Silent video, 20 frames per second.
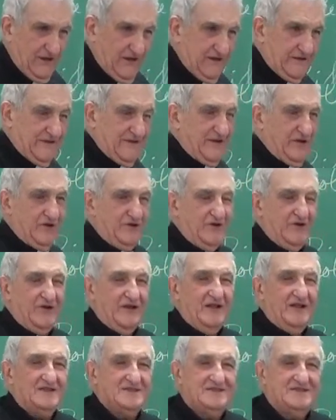the other
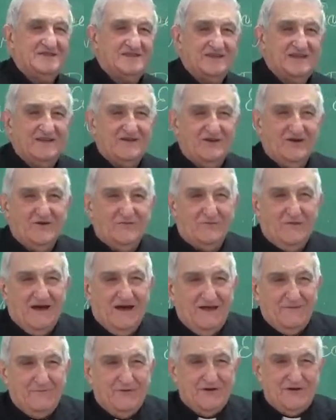insisting on
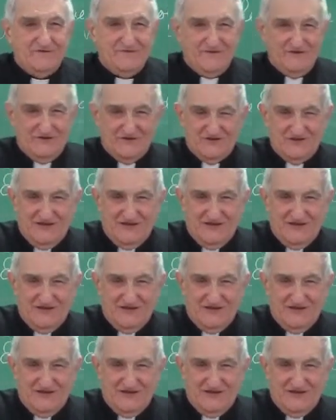my privilege.